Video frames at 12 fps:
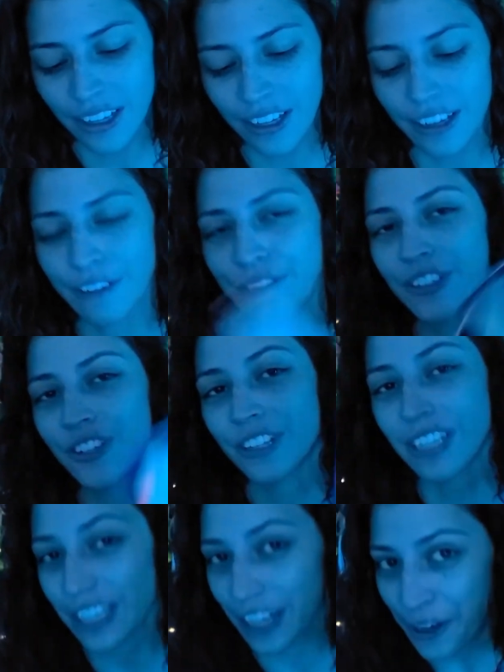officially
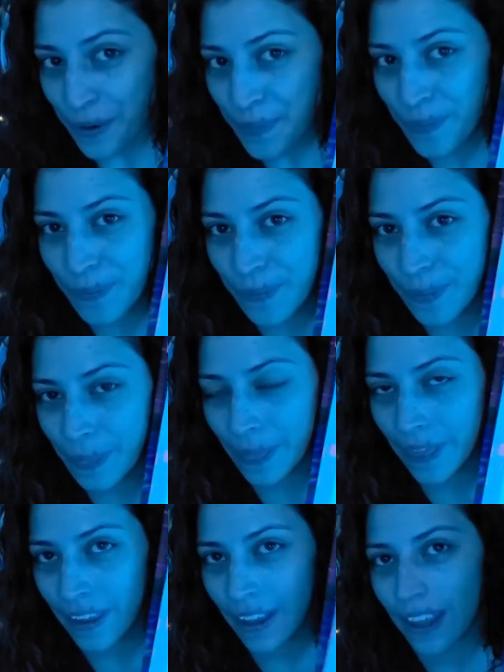here,
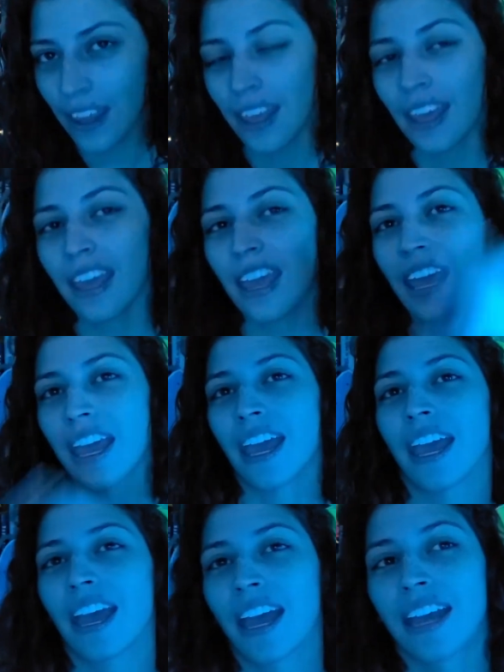
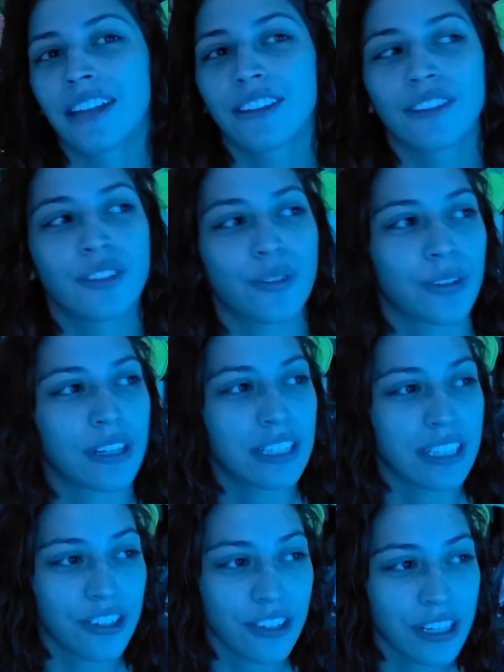and the story is
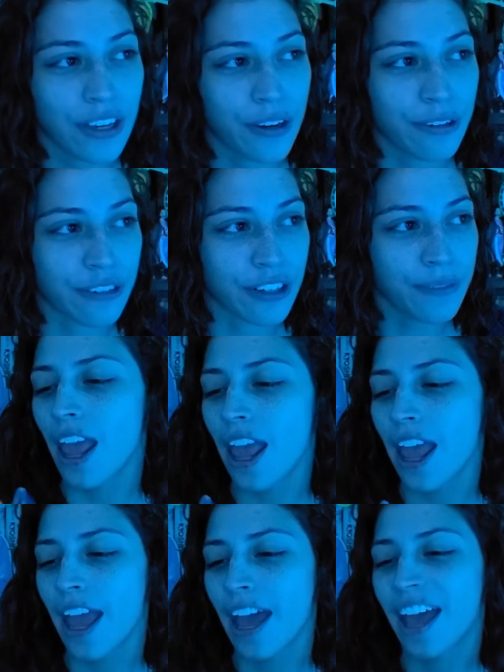nearly over,
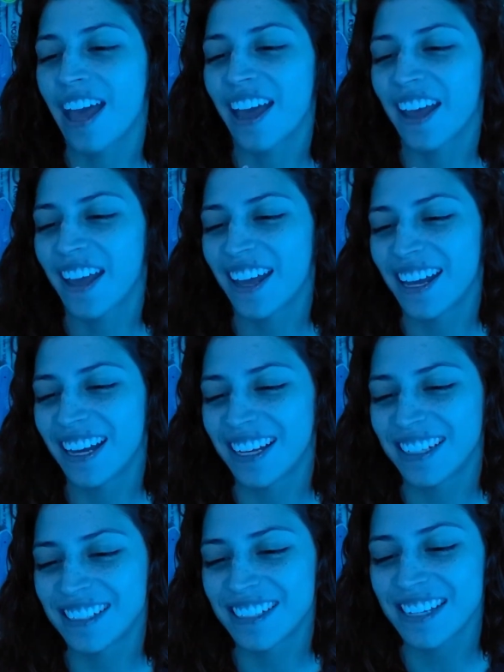
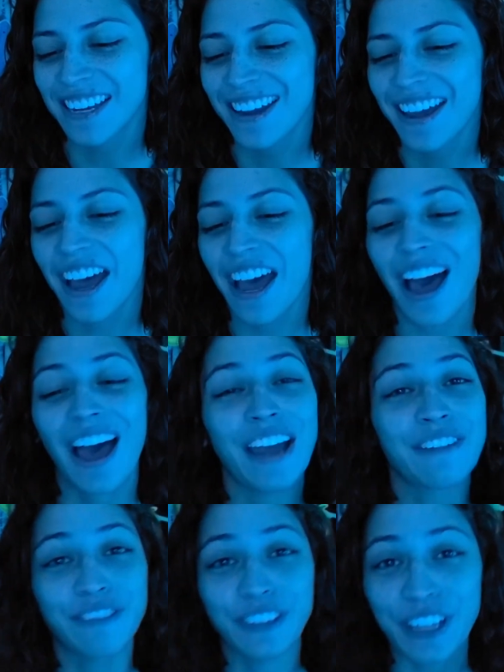and
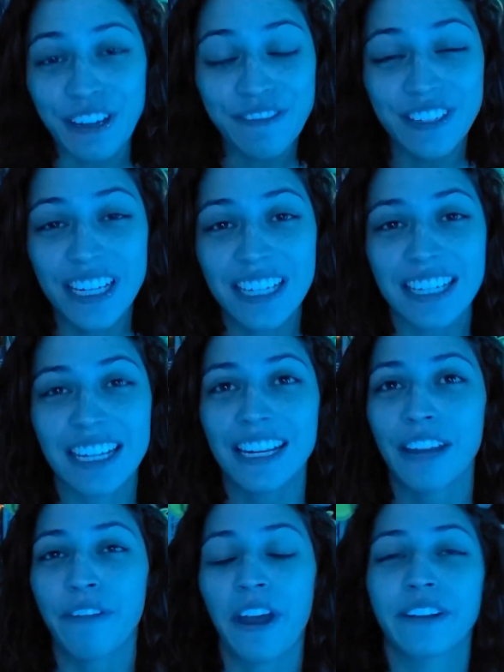I've loved it, and
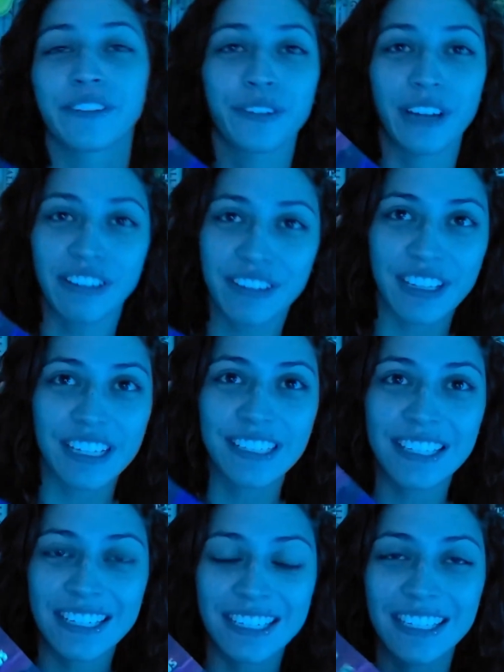I've had great things
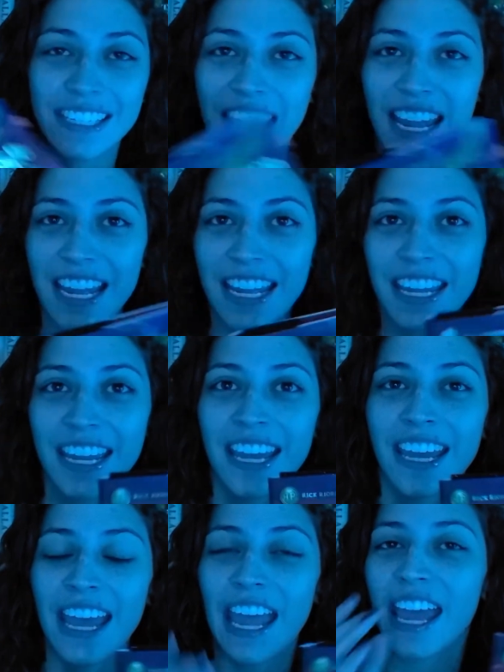to say,
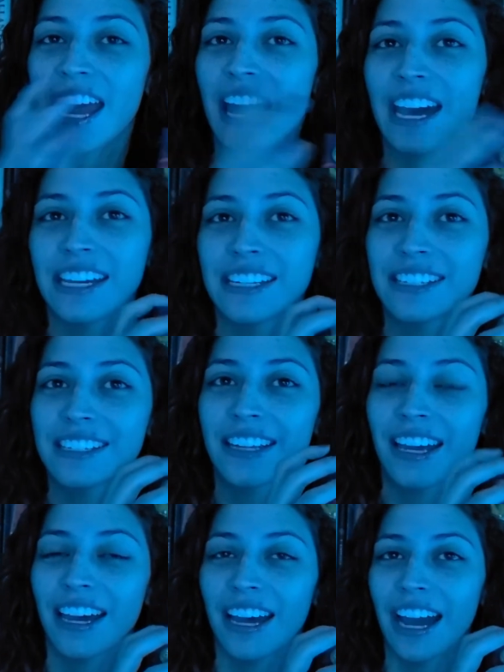and
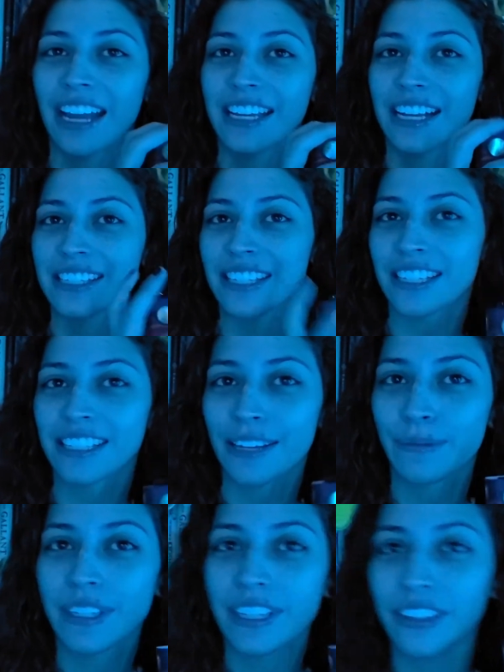I guess since I'm
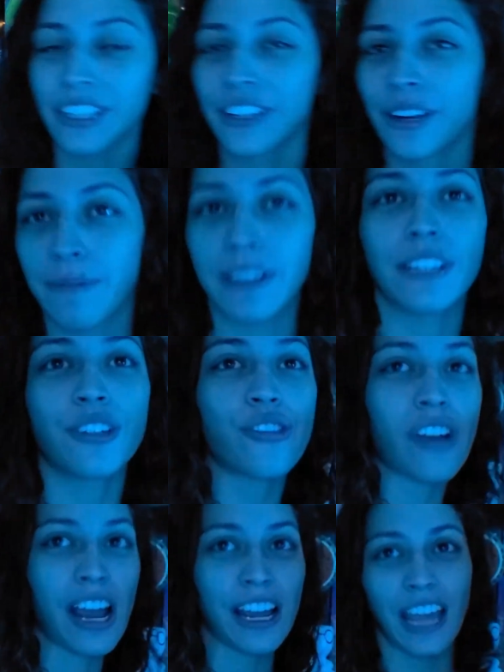still here, I'm going to
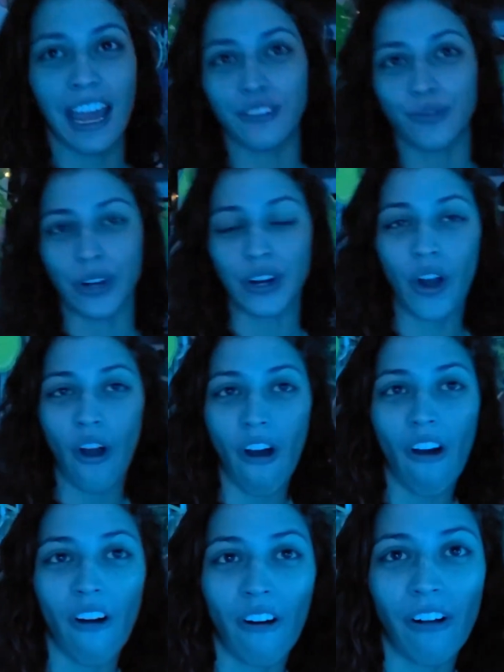try and
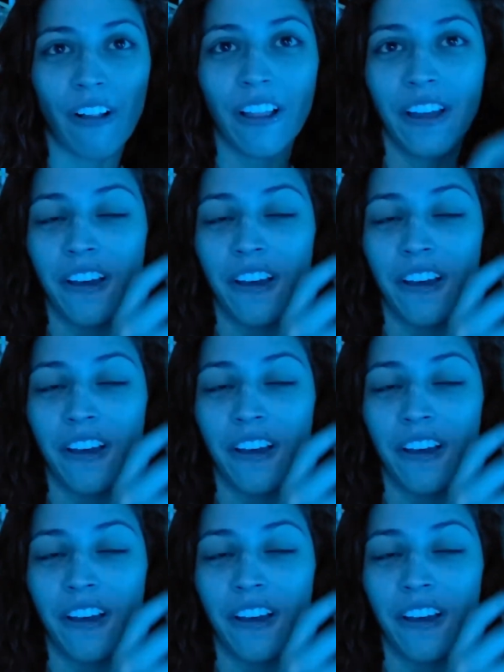recall